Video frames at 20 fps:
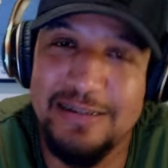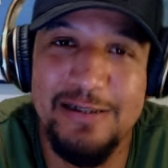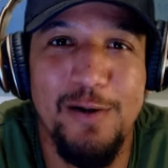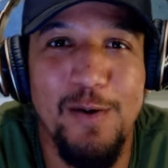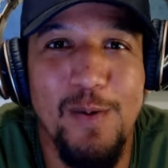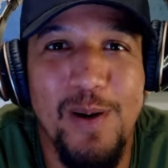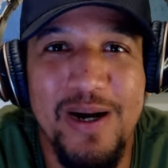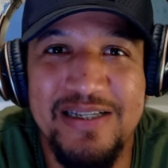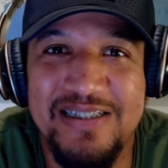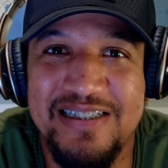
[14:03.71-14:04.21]

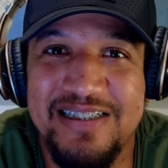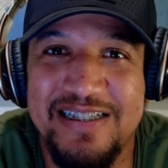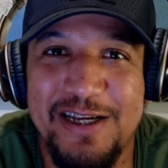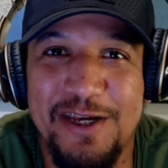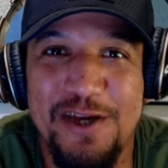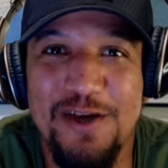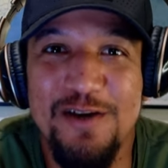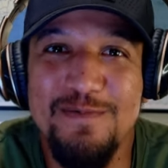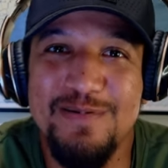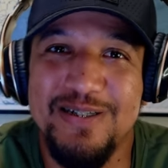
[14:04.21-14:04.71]
go ask the
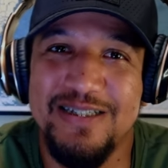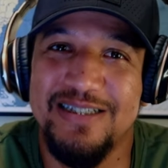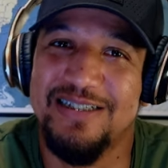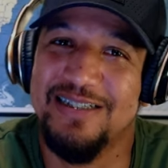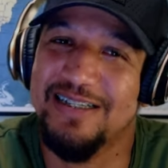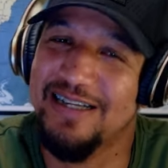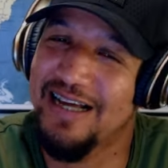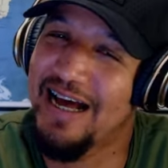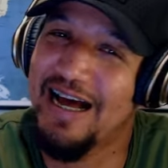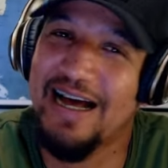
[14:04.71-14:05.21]

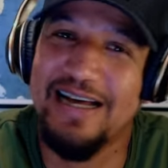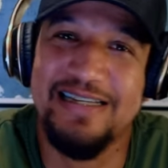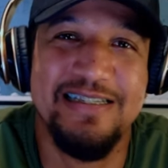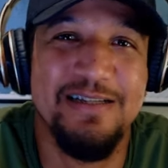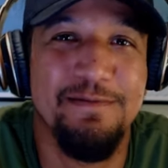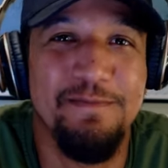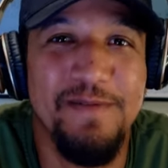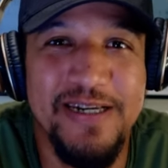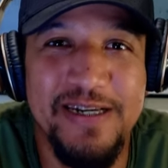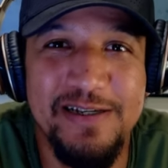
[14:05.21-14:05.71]
Cubans, ask
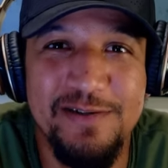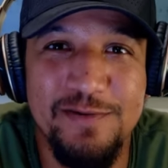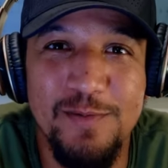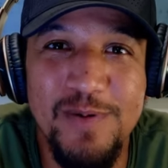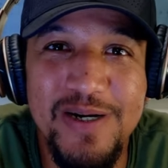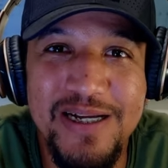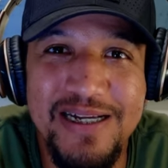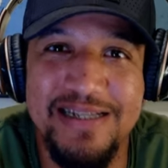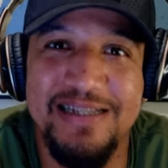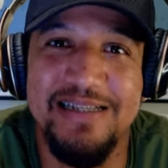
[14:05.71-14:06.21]
the
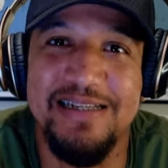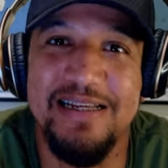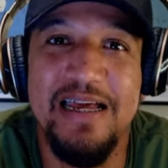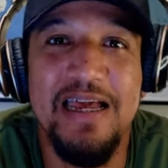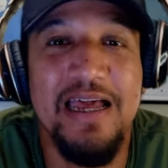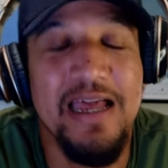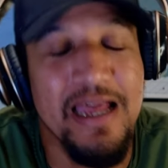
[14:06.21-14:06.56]
Venezuelans,